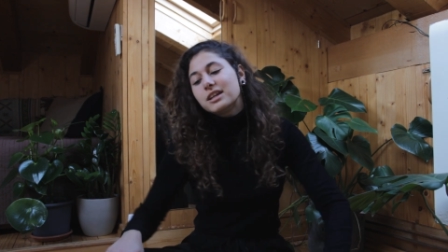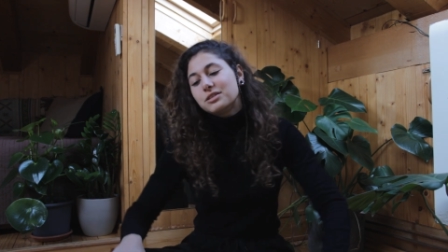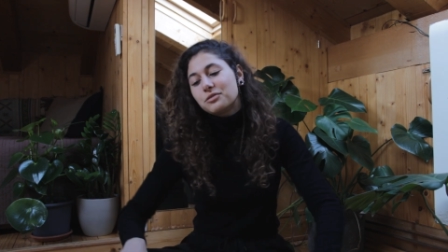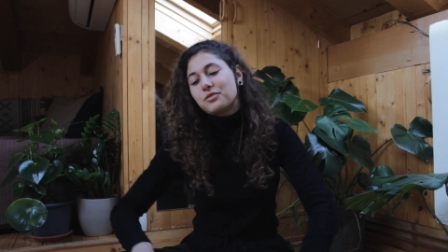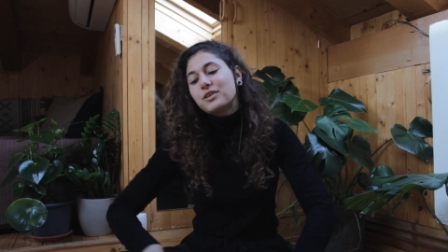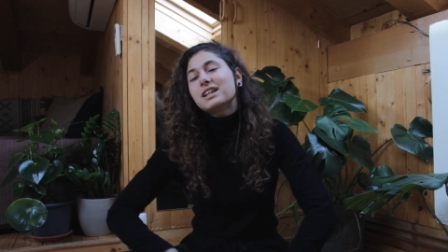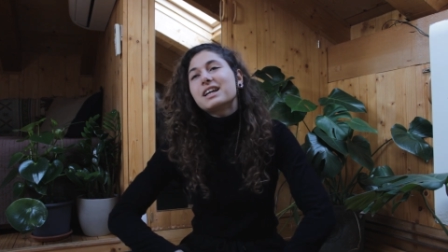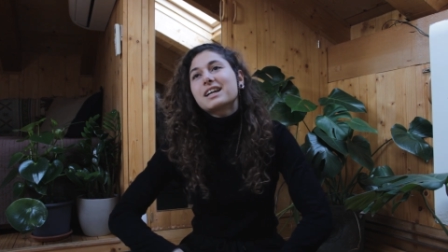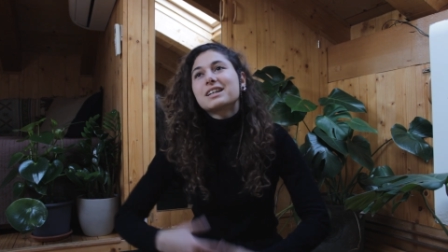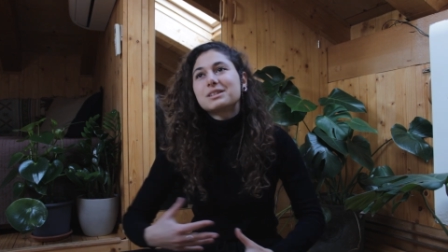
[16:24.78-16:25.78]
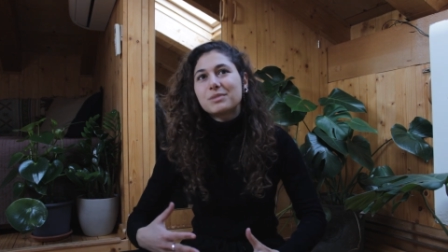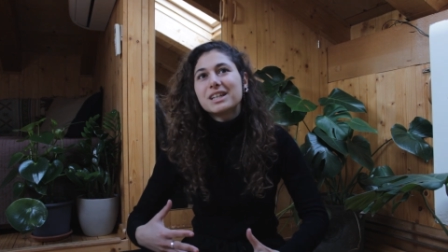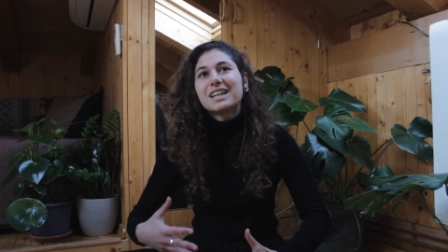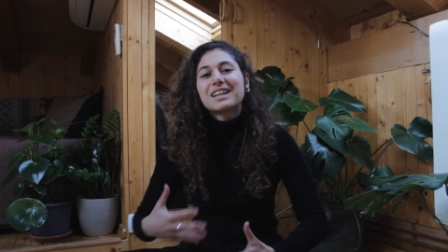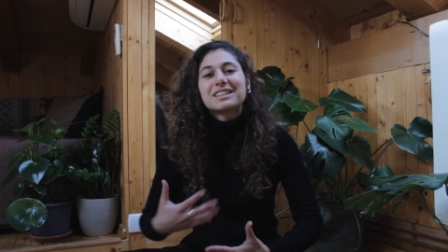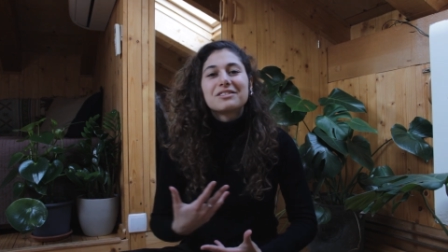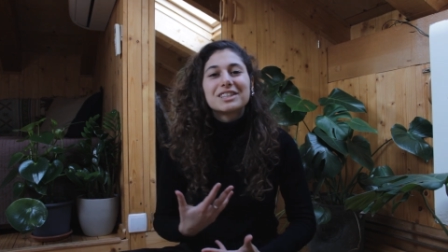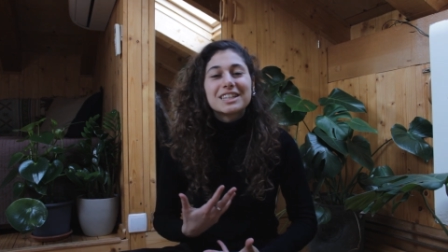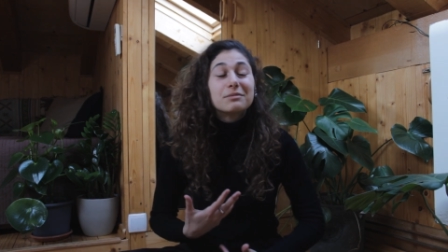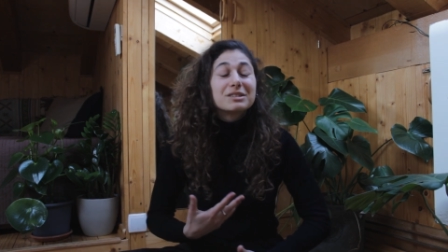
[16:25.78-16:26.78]
I don't feel like explaining it every
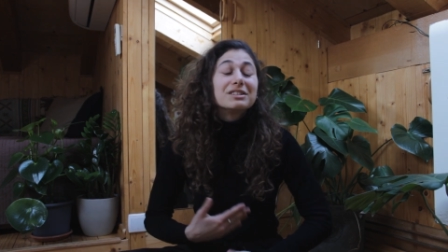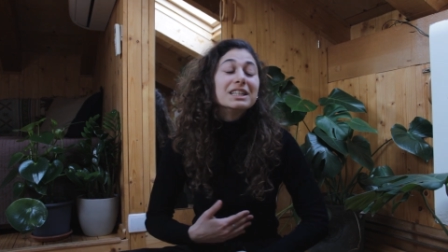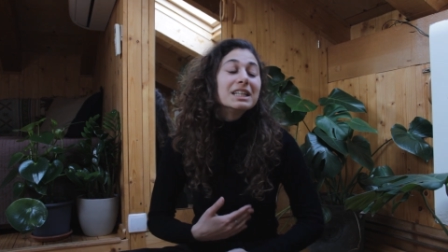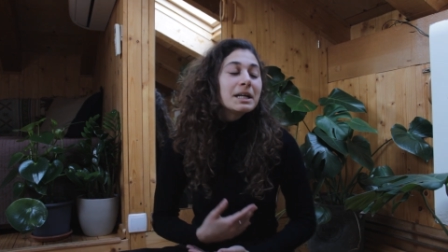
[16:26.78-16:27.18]
time, so